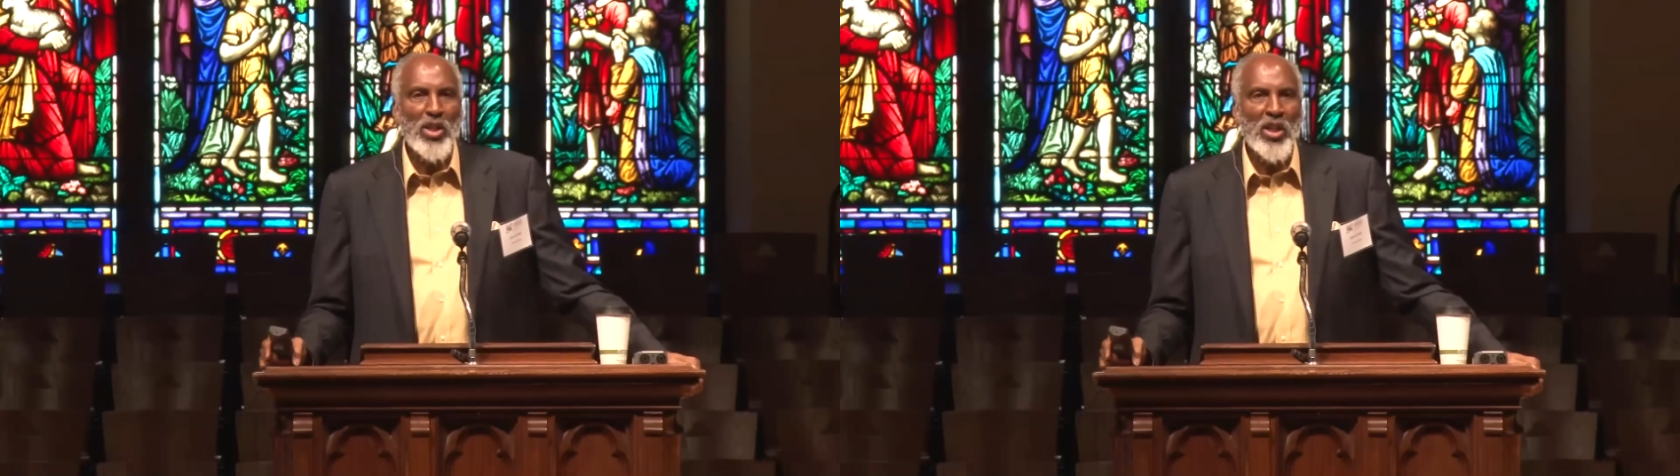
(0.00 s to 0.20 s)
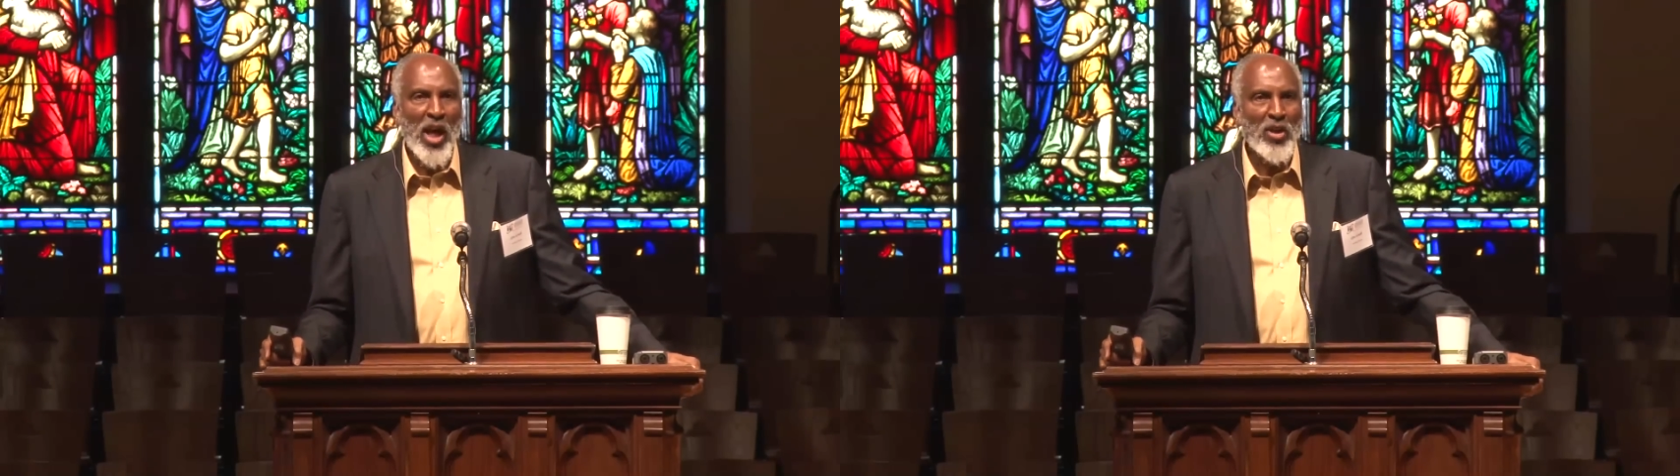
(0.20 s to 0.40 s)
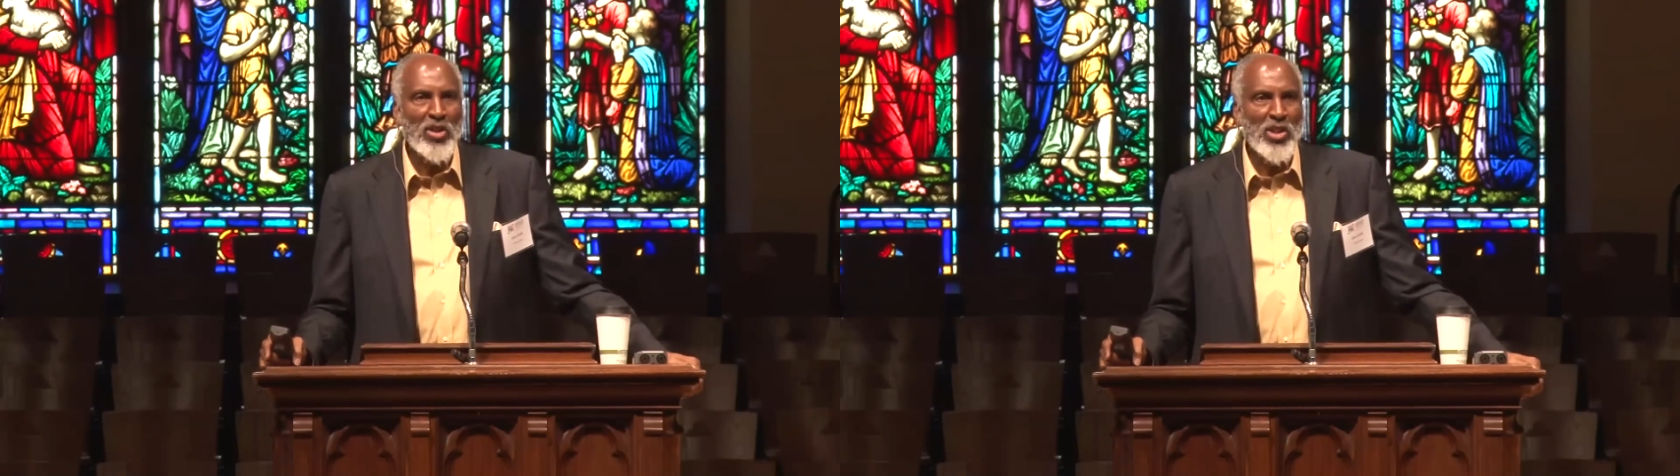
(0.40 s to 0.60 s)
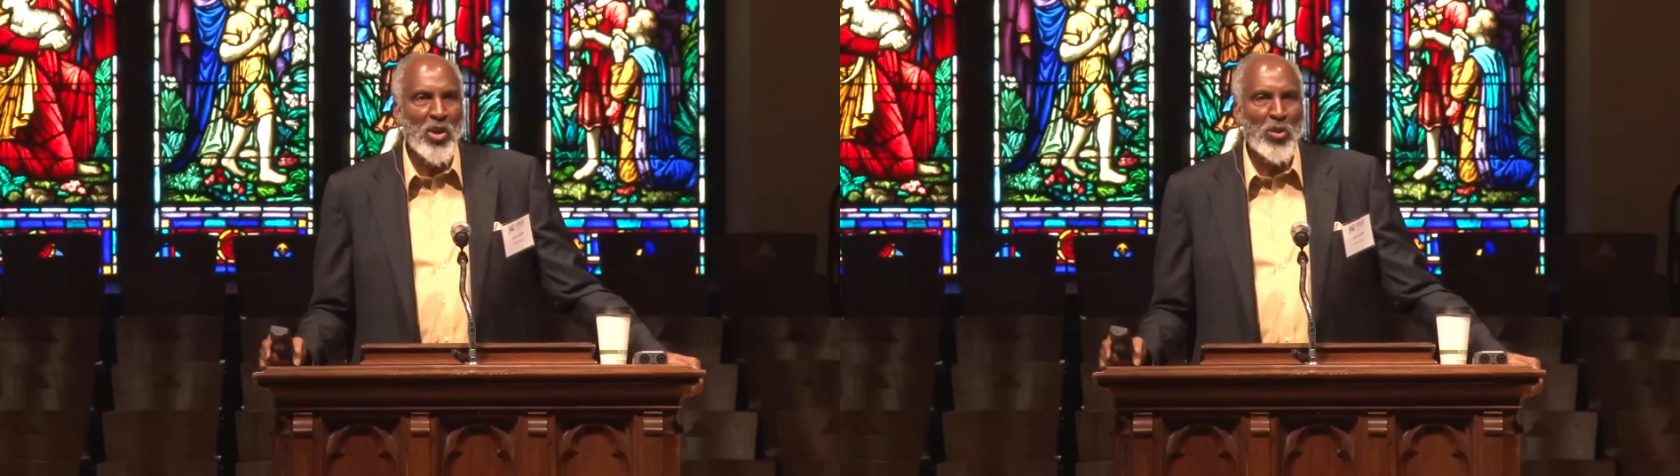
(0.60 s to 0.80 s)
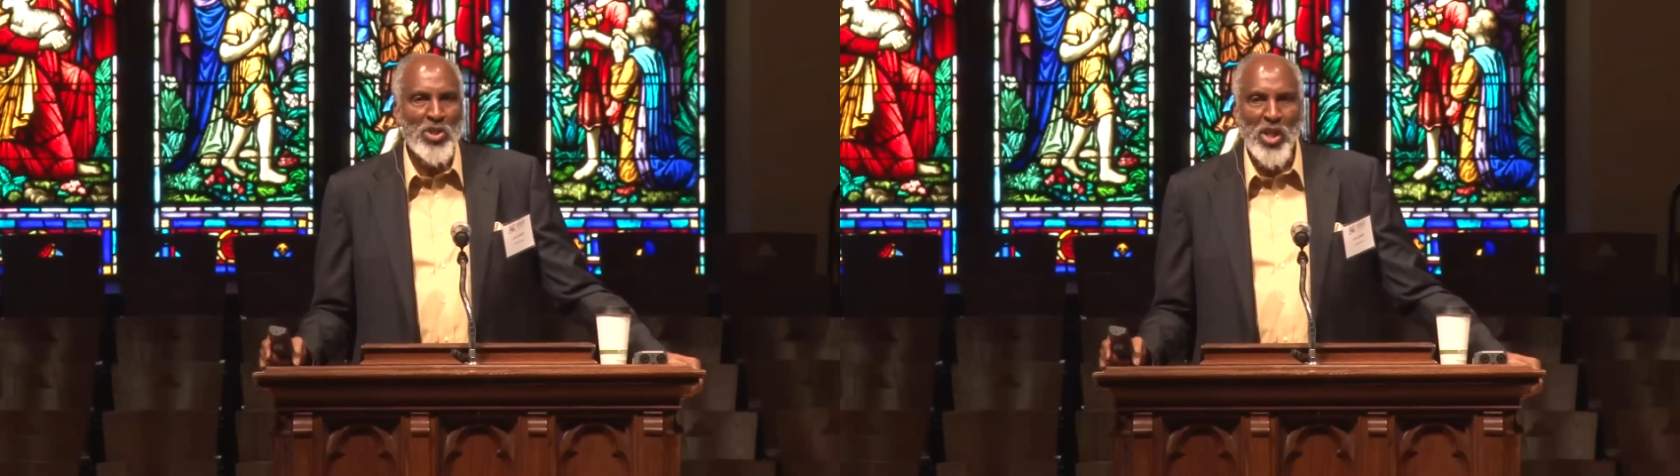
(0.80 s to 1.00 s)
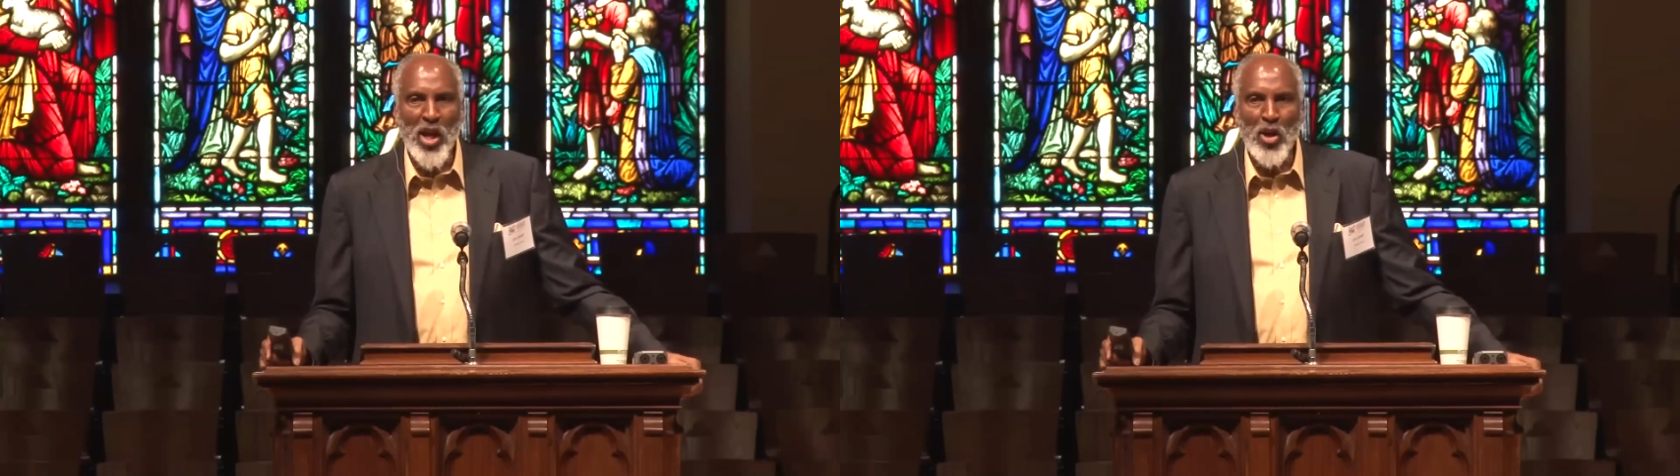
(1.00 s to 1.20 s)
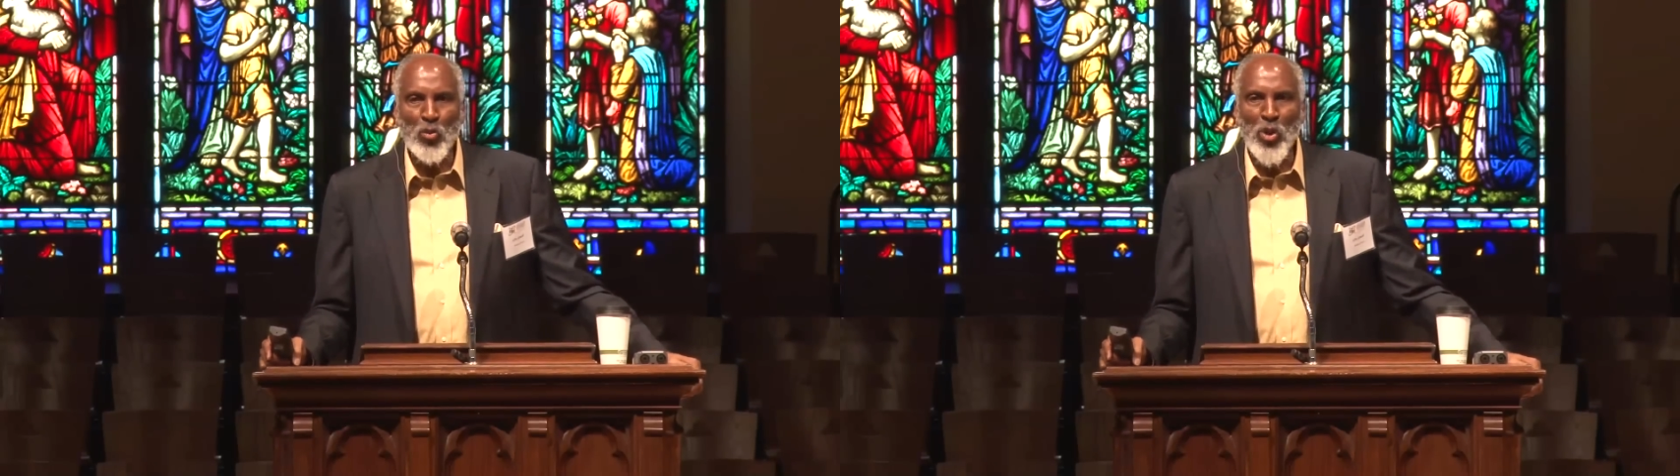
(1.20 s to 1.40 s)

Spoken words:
not only slow us down,